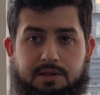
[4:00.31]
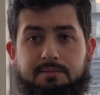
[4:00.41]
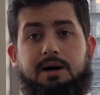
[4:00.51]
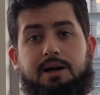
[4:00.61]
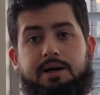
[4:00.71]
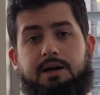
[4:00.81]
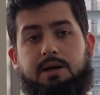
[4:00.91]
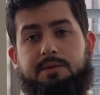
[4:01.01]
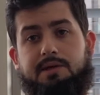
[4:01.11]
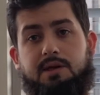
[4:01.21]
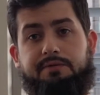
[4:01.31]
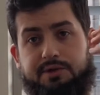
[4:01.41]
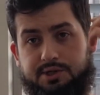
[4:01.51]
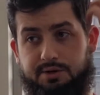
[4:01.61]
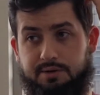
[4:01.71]
the market and come to serve
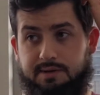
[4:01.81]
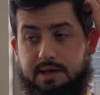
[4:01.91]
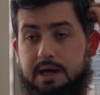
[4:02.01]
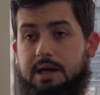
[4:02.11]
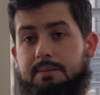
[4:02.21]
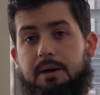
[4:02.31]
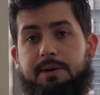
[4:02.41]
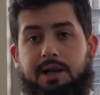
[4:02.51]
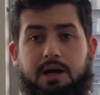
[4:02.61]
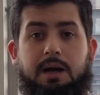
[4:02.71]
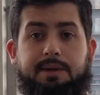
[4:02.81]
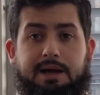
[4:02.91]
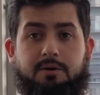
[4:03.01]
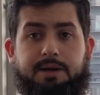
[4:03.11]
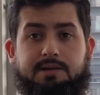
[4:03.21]
the students by being like, I'm an
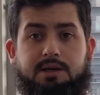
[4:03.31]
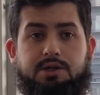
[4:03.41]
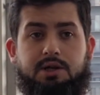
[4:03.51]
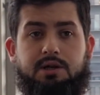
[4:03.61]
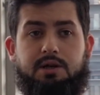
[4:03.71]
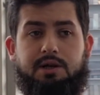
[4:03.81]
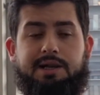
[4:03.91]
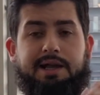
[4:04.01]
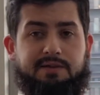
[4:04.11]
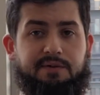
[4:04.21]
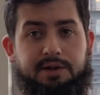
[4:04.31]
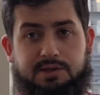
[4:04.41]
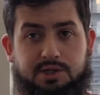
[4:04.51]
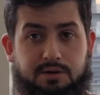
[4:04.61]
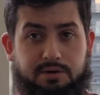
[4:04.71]
Arabic teacher, let's
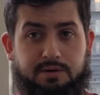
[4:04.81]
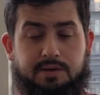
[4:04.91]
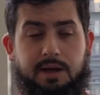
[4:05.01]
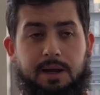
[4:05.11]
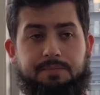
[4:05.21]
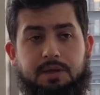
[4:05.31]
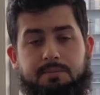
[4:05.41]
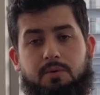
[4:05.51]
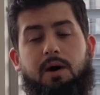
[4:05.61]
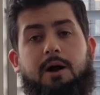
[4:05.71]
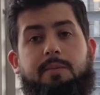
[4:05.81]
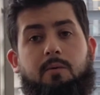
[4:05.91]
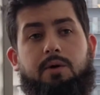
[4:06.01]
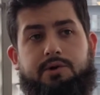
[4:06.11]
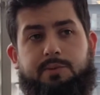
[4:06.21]
find students. But what
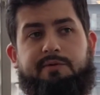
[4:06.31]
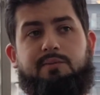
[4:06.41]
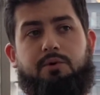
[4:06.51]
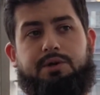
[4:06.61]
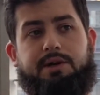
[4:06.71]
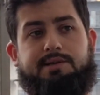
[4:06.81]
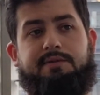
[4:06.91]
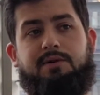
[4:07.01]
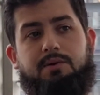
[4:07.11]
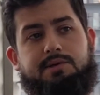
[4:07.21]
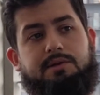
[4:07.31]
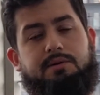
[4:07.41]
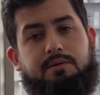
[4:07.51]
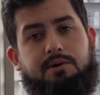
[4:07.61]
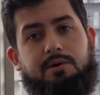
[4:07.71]
Arabic Workshop have more done is they've looked at
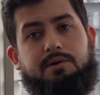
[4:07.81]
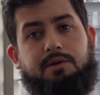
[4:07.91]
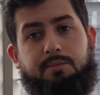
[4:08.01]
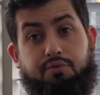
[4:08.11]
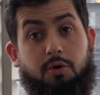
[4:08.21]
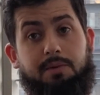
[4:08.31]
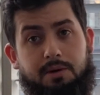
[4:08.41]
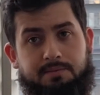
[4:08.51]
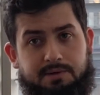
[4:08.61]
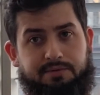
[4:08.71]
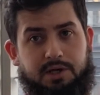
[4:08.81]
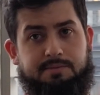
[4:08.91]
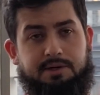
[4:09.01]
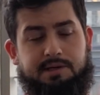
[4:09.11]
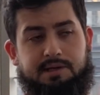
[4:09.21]
the problems of the
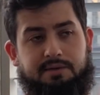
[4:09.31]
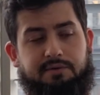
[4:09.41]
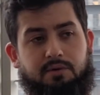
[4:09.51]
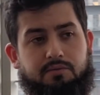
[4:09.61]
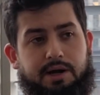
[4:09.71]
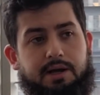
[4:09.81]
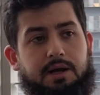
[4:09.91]
community, and they've thought, right,